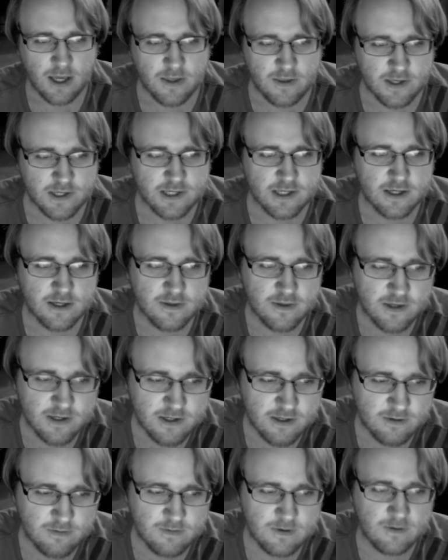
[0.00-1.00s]
And this
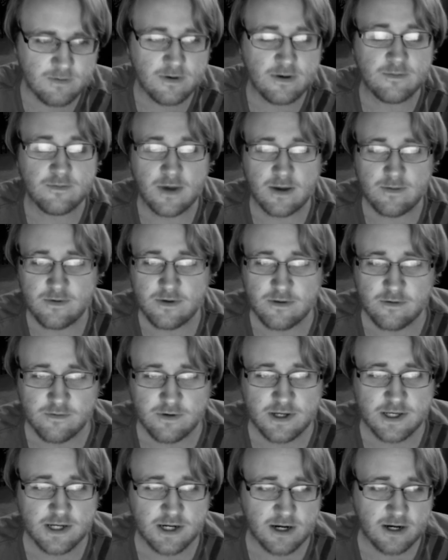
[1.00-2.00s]
is maybe the
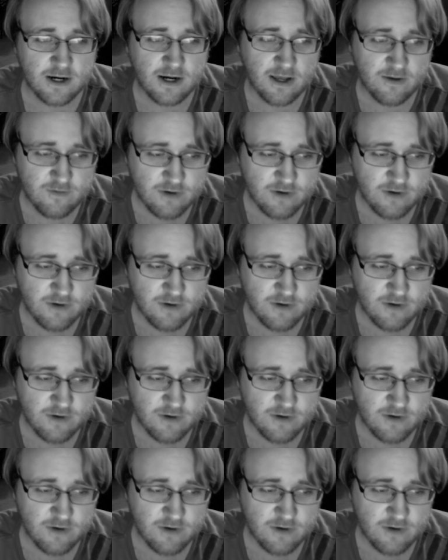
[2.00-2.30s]
reason he didn't